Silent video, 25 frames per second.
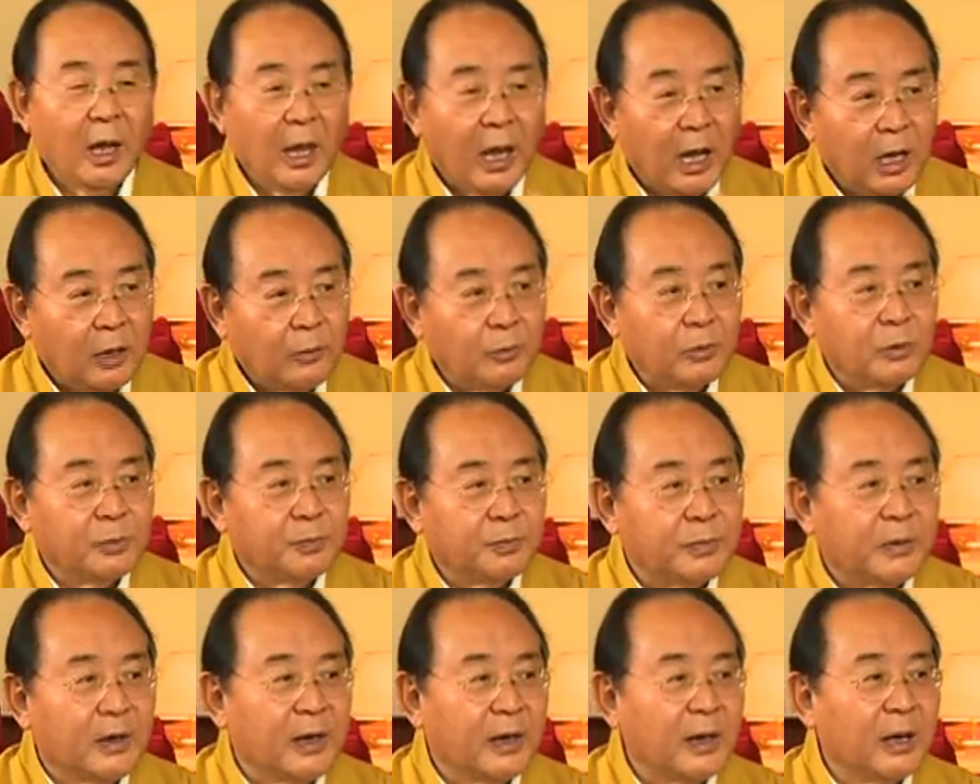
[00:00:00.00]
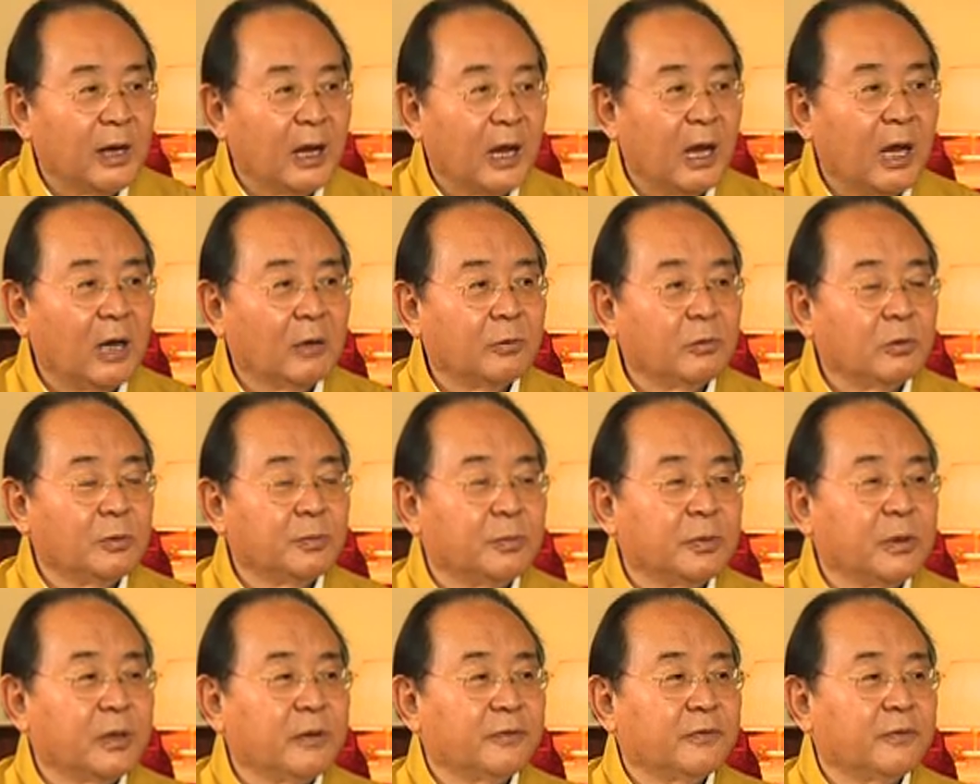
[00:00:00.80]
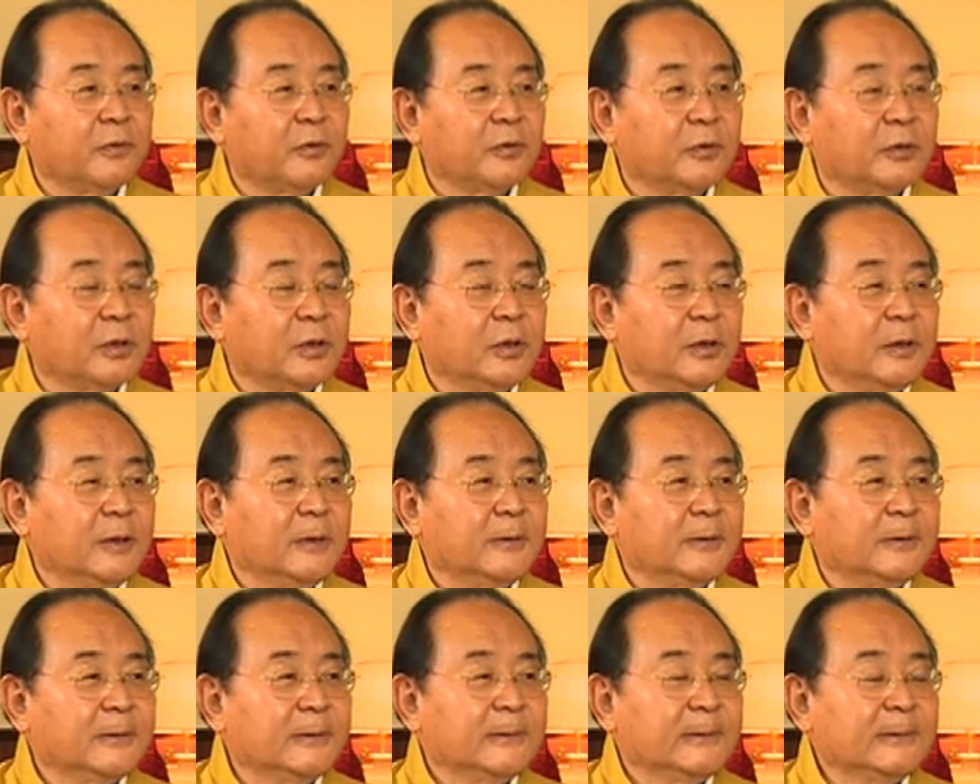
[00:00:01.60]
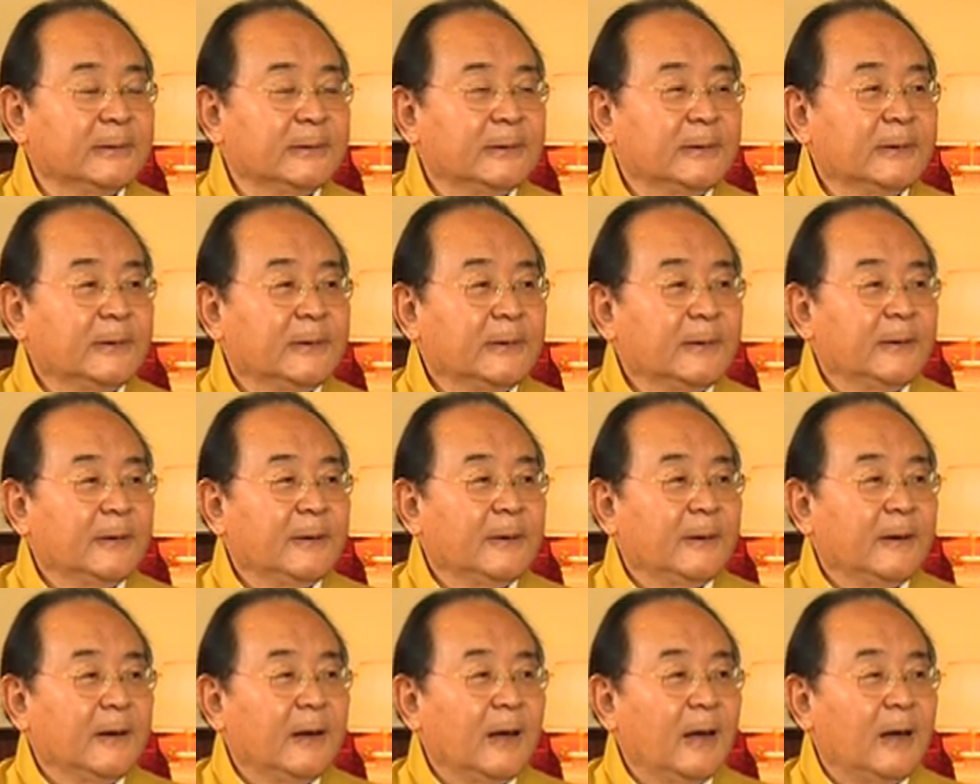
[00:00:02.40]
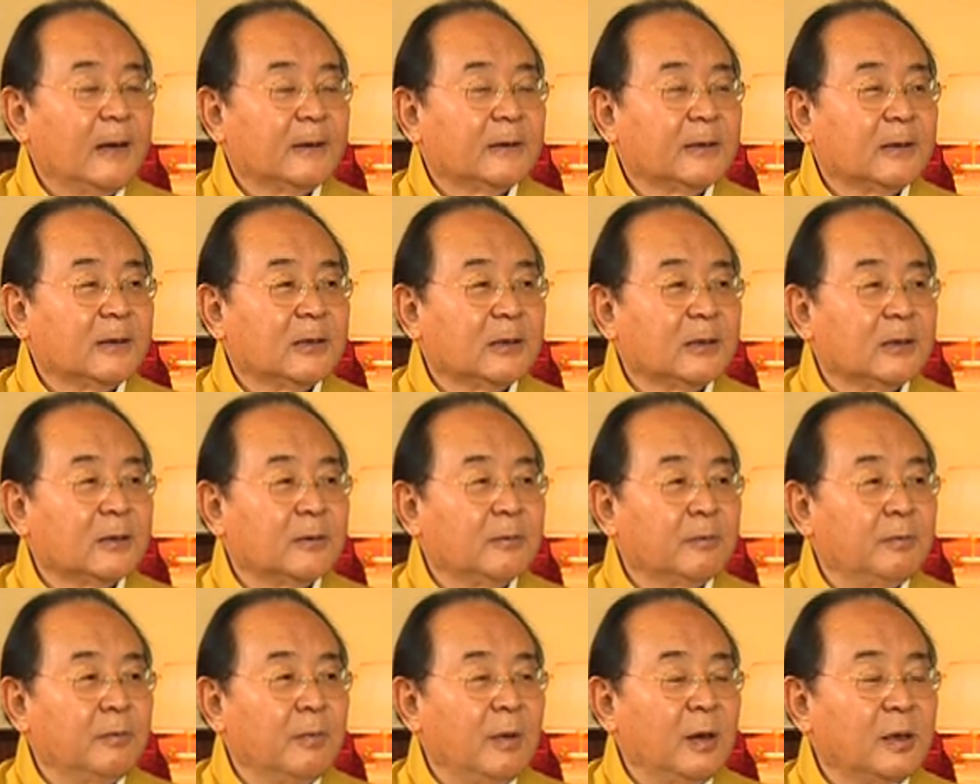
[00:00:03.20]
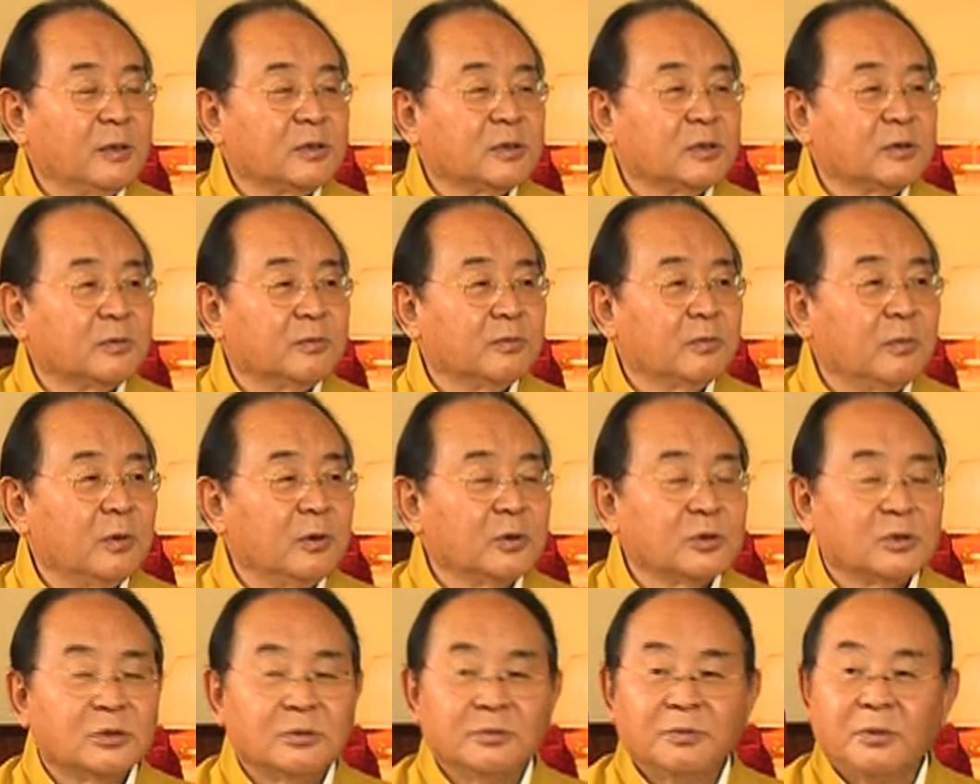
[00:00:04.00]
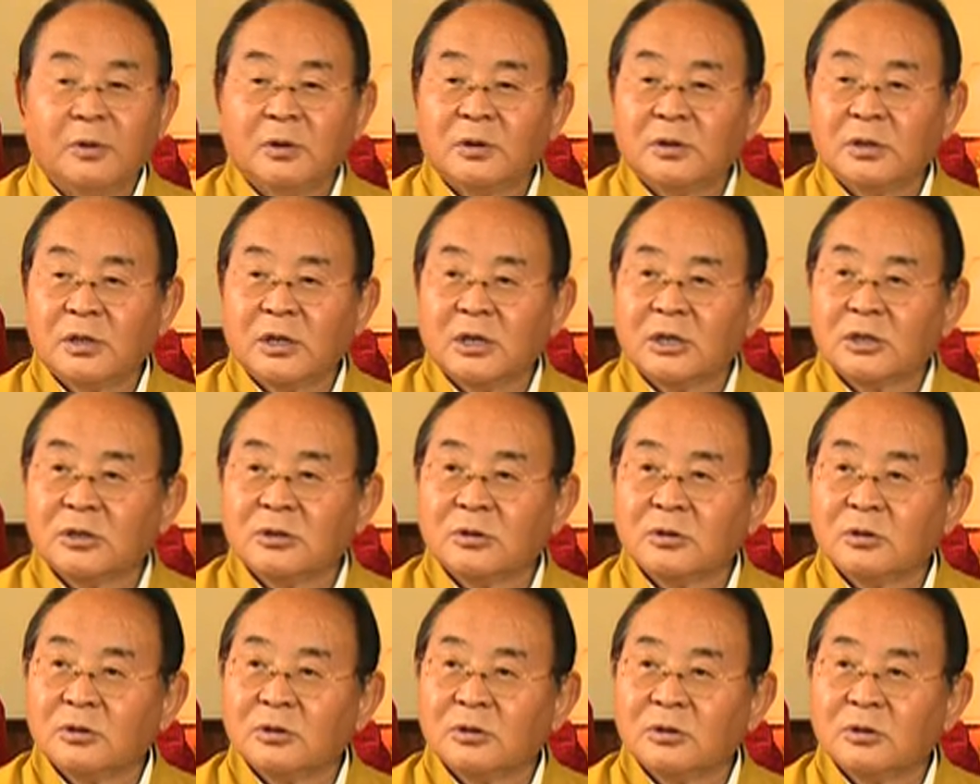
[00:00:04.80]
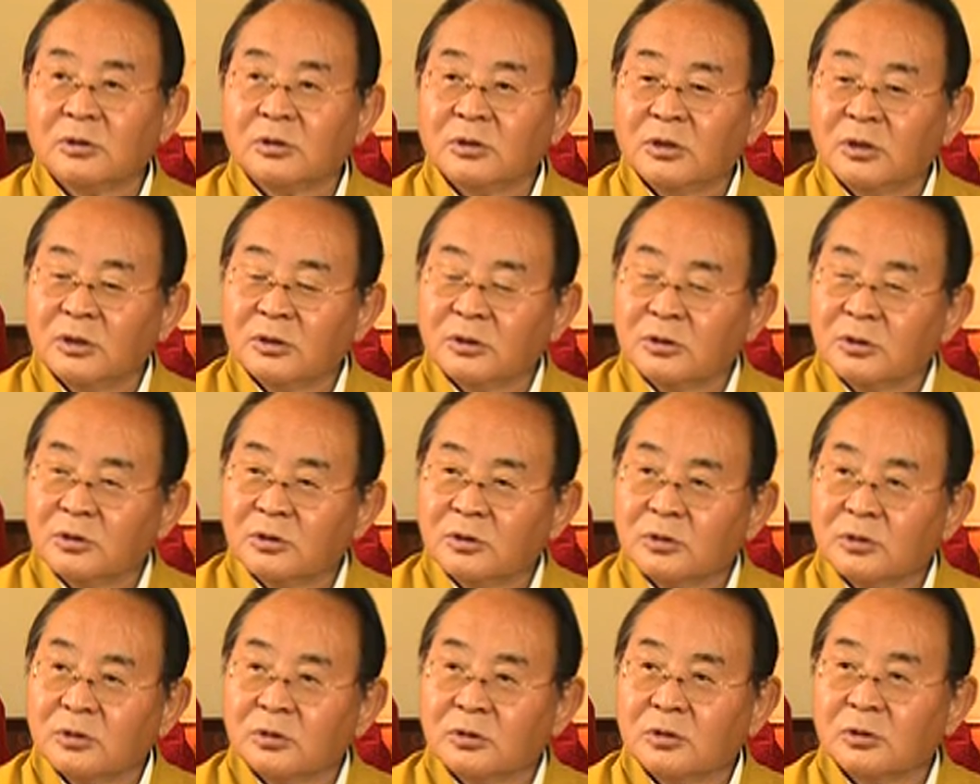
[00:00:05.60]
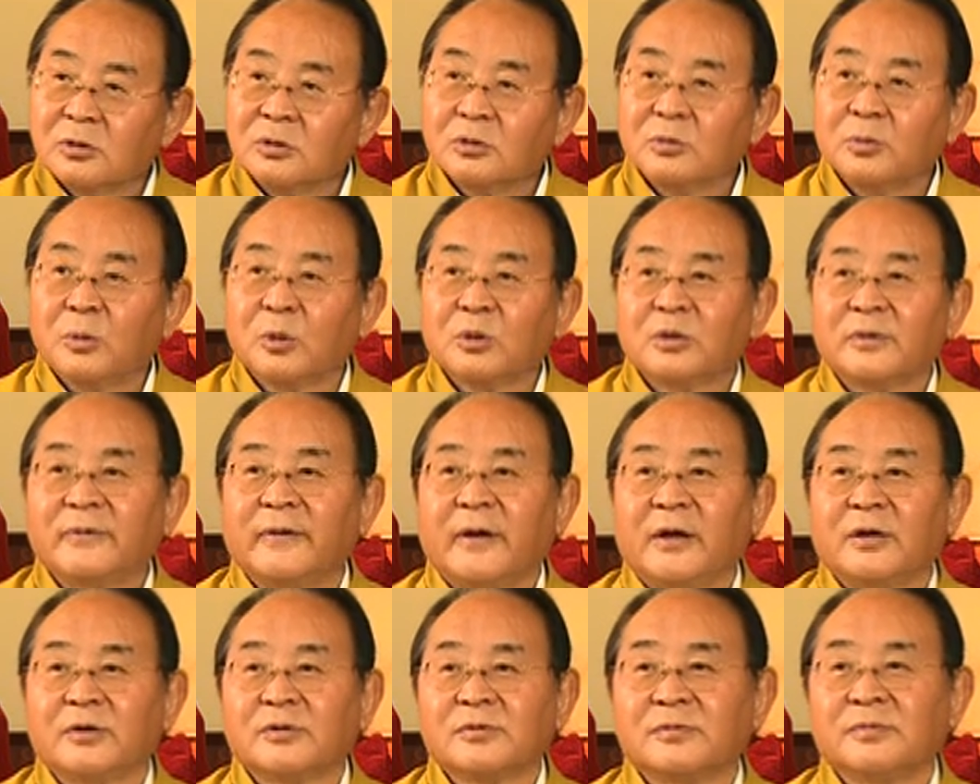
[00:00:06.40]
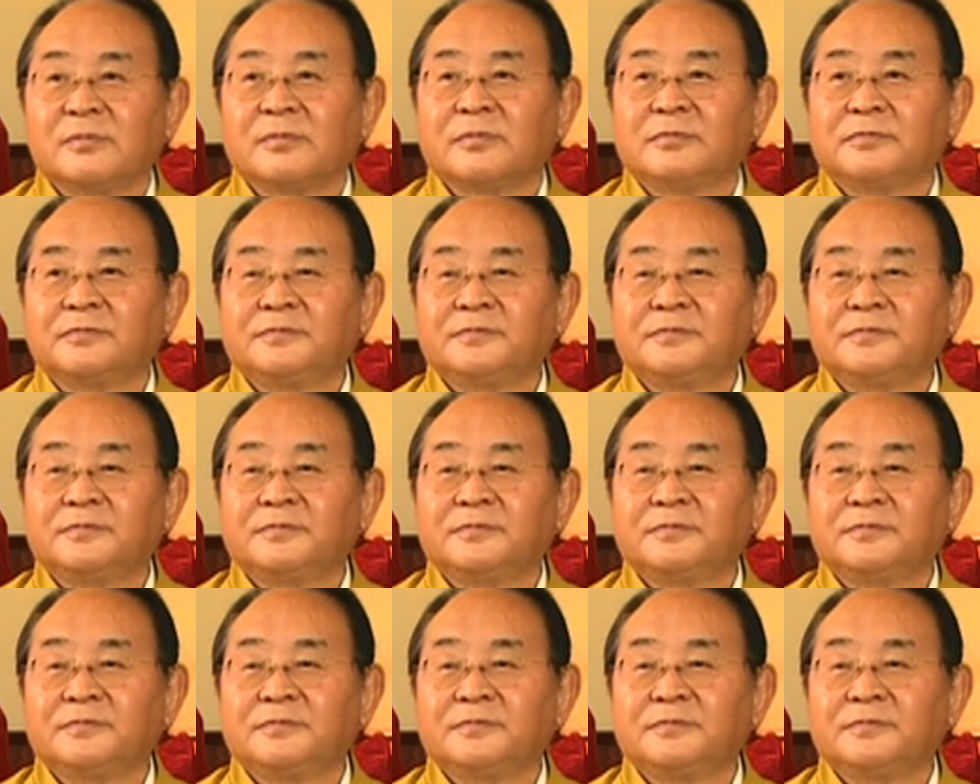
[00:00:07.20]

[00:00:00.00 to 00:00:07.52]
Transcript: I would pray. I would pray for really. I think most most important thing is, is good motivation